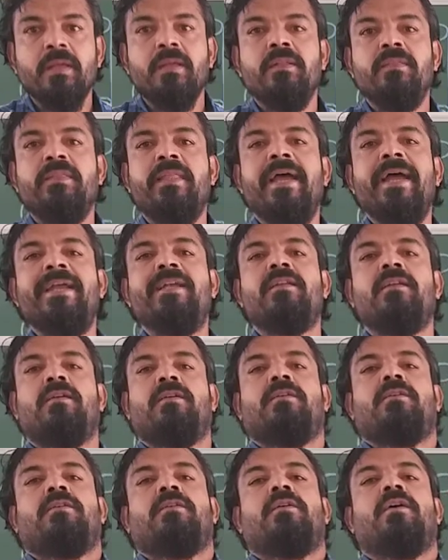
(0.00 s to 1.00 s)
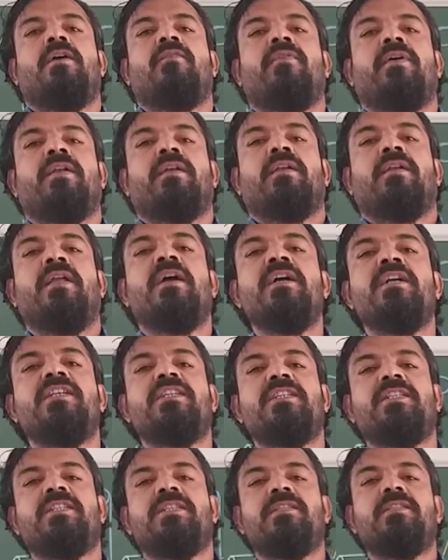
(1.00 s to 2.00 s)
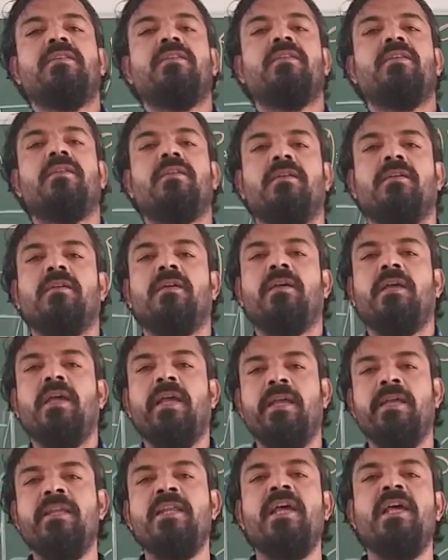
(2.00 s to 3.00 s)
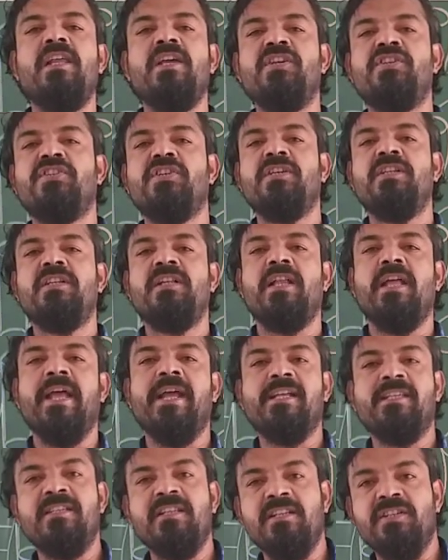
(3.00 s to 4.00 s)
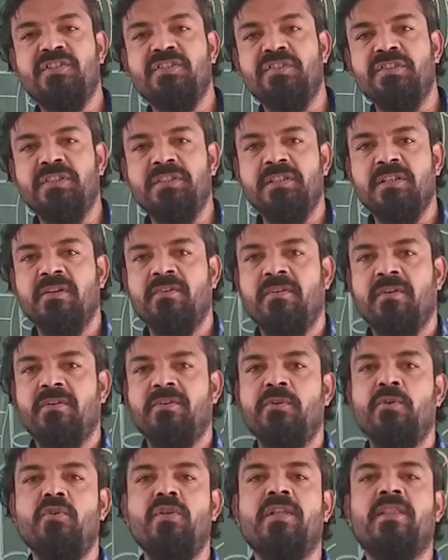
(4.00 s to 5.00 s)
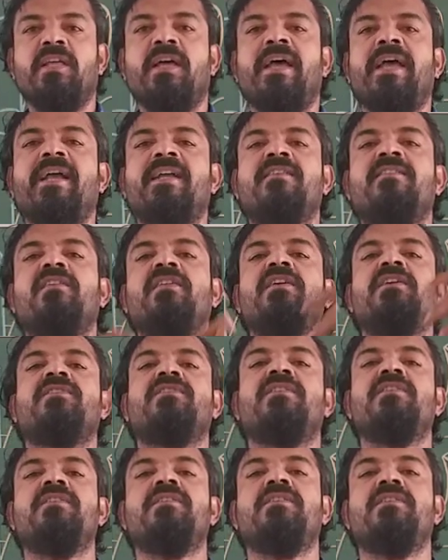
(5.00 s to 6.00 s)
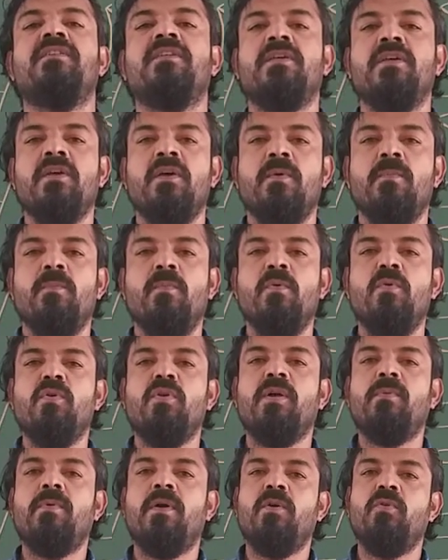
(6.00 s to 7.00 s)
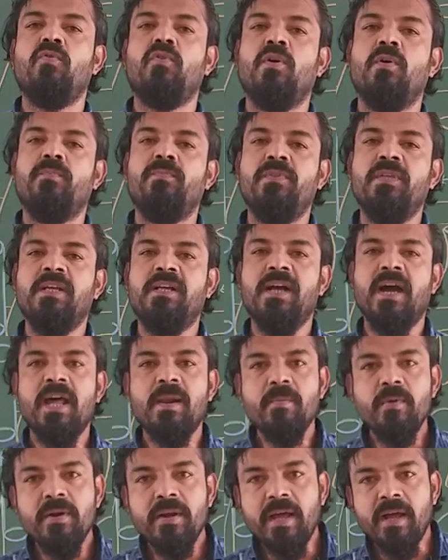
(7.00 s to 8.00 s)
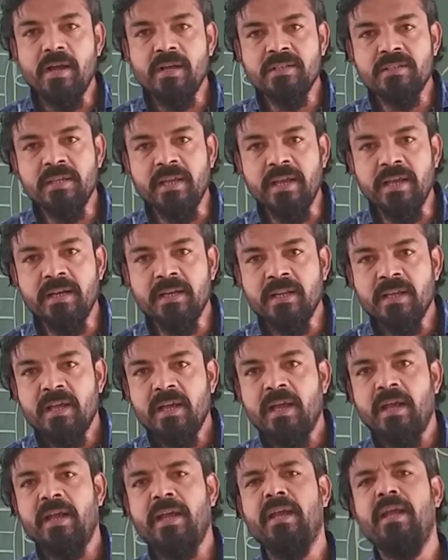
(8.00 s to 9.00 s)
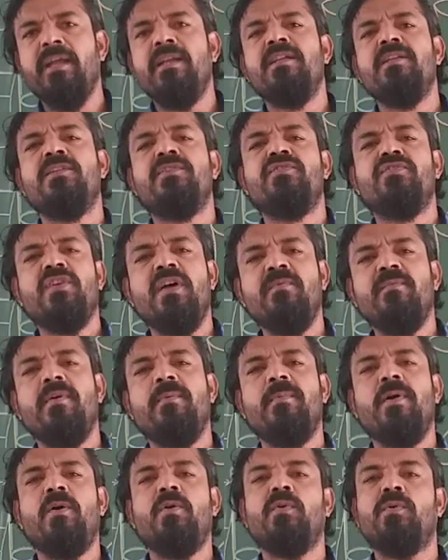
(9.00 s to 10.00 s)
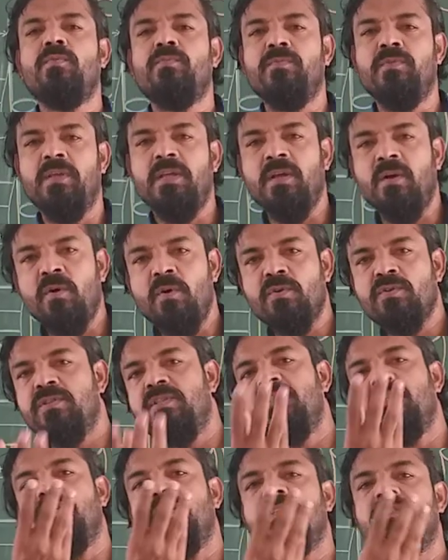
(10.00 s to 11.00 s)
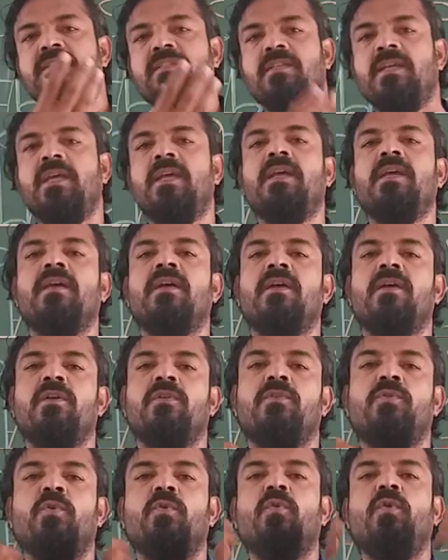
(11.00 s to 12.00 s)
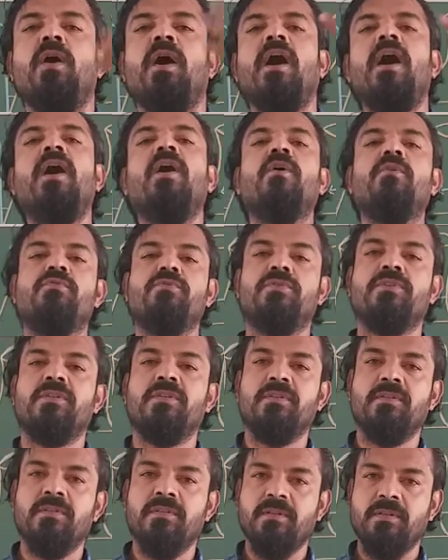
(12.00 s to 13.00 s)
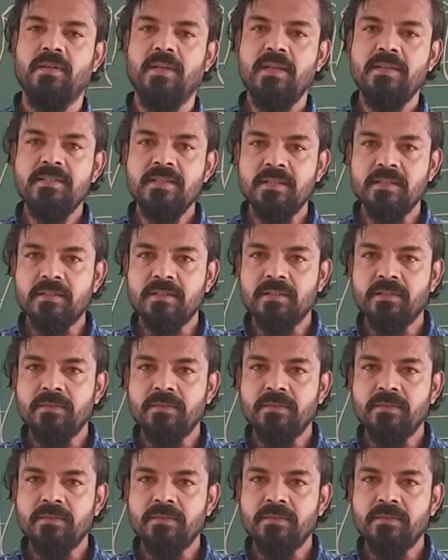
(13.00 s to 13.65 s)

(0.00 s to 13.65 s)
that our lungs, inhalation and exhalation, during the exhalation more amount of the carbon dioxide and some amount of the oxygens they throw out. That's it.